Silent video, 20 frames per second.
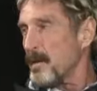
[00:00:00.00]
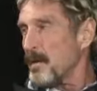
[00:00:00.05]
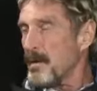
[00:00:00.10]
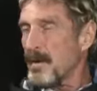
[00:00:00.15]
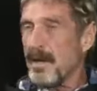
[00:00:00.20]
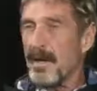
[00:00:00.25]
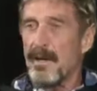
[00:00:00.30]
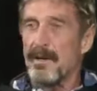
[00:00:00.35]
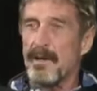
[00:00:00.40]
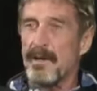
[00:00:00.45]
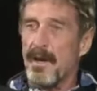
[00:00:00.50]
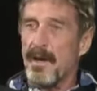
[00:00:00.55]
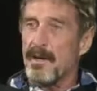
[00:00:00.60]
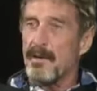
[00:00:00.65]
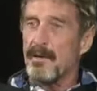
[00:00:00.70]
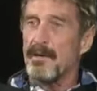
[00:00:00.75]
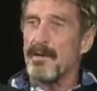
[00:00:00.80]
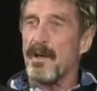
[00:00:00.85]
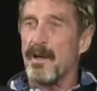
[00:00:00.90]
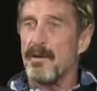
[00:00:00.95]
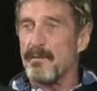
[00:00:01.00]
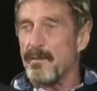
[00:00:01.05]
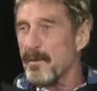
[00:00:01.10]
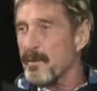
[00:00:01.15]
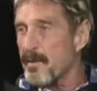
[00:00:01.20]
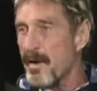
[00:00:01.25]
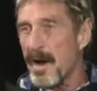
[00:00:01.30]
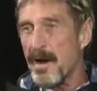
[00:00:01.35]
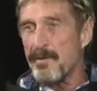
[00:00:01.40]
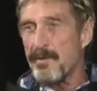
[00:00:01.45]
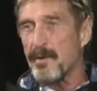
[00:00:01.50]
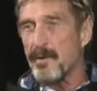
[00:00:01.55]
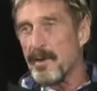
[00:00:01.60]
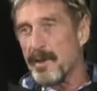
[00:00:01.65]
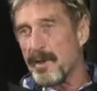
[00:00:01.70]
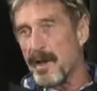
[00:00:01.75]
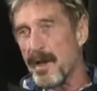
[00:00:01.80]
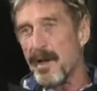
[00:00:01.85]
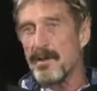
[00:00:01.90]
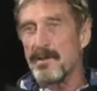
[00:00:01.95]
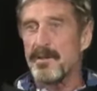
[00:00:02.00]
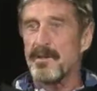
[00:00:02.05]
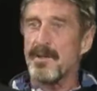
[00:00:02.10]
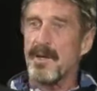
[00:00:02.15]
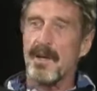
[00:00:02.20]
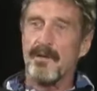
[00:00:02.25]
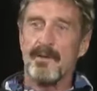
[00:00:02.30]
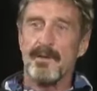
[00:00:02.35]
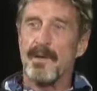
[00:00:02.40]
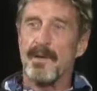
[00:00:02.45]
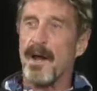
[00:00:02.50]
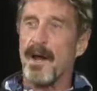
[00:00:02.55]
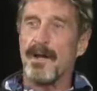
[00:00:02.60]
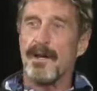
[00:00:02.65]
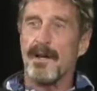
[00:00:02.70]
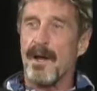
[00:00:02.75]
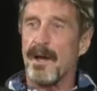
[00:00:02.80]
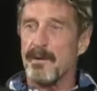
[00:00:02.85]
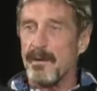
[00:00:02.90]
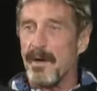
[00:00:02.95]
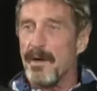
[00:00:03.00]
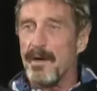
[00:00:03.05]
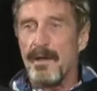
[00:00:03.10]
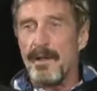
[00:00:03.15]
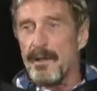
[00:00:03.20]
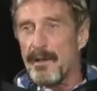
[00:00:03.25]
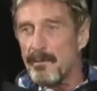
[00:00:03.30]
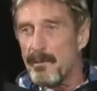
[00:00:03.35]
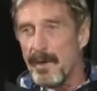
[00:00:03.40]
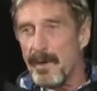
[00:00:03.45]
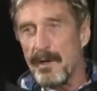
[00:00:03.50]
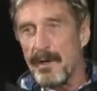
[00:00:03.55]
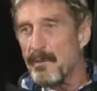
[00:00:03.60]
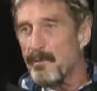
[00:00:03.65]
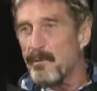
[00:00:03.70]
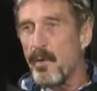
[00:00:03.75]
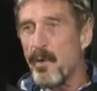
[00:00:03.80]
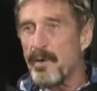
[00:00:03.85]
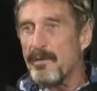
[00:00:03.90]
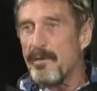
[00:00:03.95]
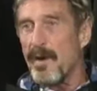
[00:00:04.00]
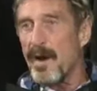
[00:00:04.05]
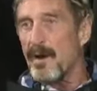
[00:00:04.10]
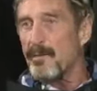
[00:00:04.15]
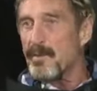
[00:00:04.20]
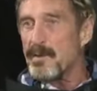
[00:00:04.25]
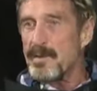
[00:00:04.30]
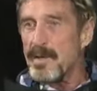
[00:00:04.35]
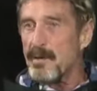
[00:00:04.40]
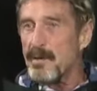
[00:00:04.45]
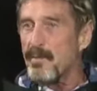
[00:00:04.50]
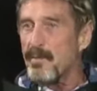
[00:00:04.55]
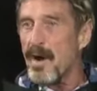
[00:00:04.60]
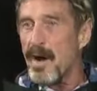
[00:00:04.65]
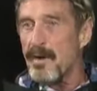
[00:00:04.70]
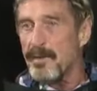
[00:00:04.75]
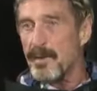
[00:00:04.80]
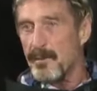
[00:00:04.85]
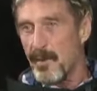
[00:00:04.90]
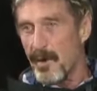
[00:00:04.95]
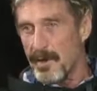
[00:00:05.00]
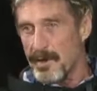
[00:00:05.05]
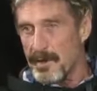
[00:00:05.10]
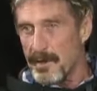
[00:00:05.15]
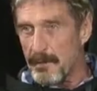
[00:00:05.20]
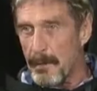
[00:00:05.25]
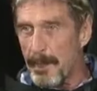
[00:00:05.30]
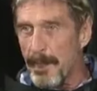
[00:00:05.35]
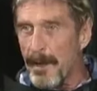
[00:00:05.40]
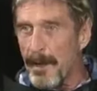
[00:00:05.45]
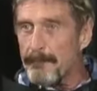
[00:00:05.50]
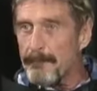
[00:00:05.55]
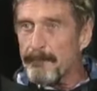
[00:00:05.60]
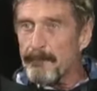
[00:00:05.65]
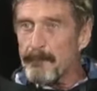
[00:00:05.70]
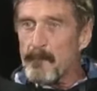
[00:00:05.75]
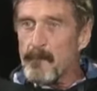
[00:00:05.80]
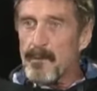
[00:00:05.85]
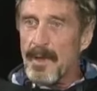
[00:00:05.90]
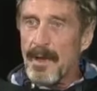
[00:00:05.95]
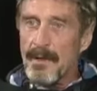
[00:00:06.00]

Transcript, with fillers: you can get, get it done for five hundred thousand dollars, you have a ninety-nine percent zero point five percent uh, profit margin. But now C